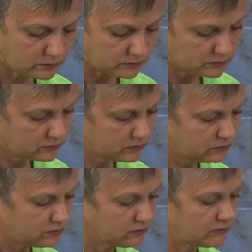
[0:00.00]

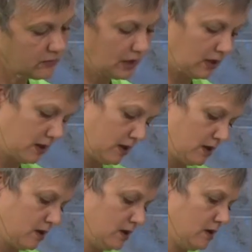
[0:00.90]

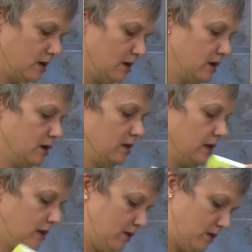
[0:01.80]

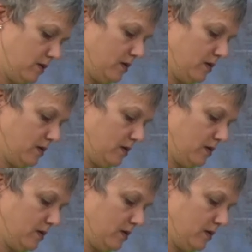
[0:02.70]
Nobody speaks.